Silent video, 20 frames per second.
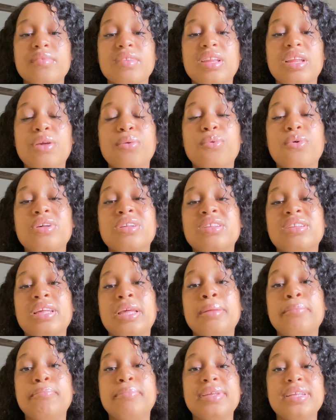it was
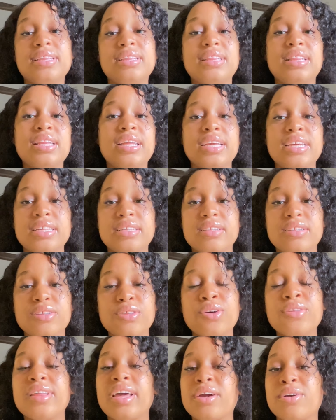a bit late.
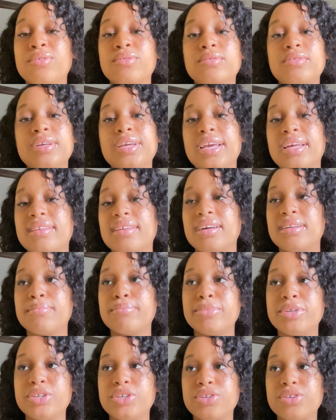Not that I couldn't get
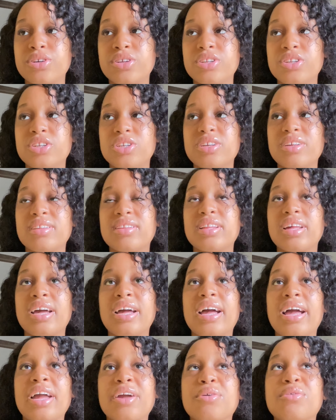admission, it's just
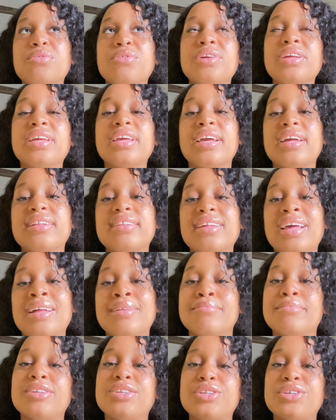that I couldn't get
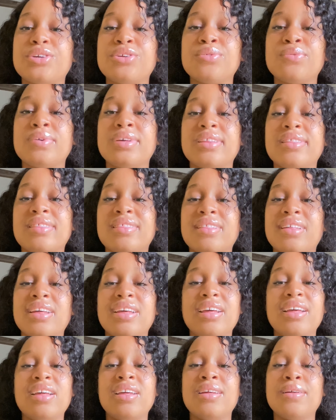admission with
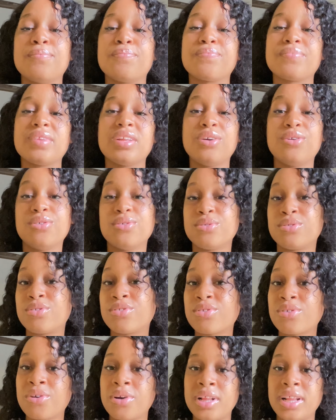good
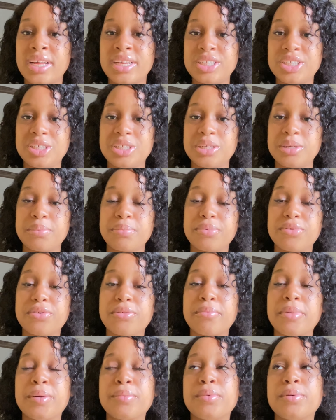scholarship. So
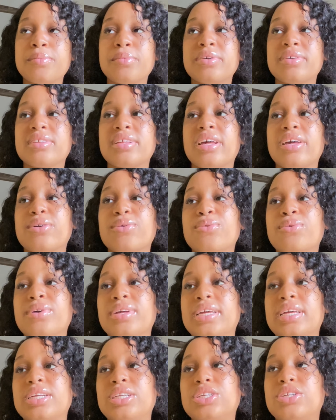my mom was like,
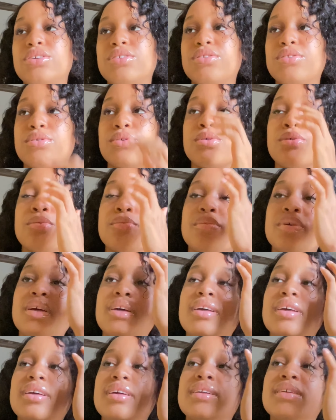okay Chisom,
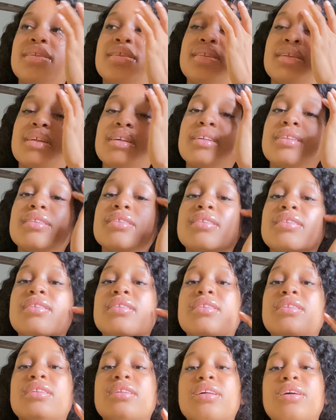
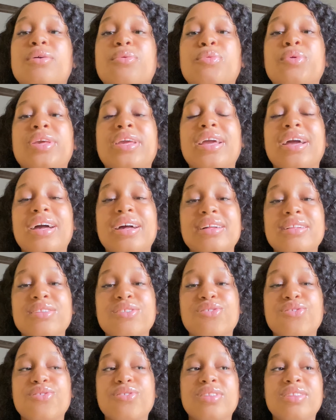since we can't,
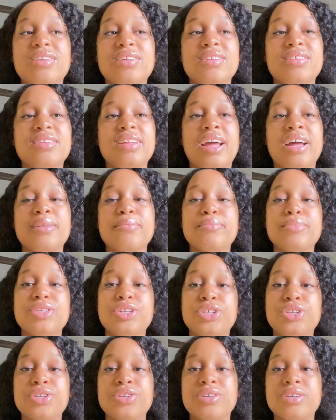this
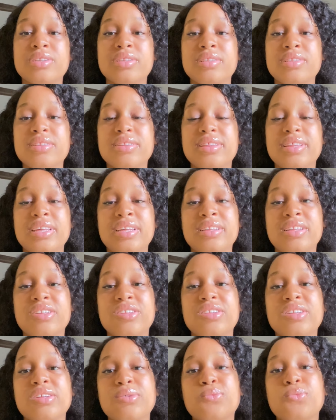admission thing
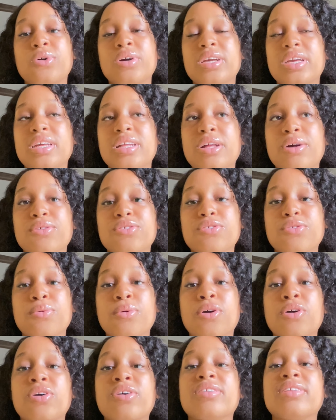isn't working out so
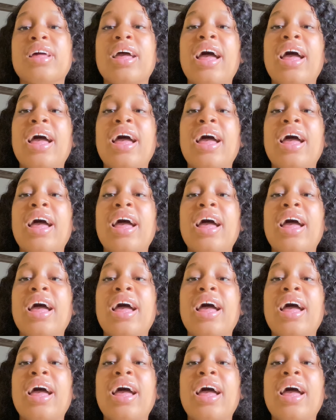well, because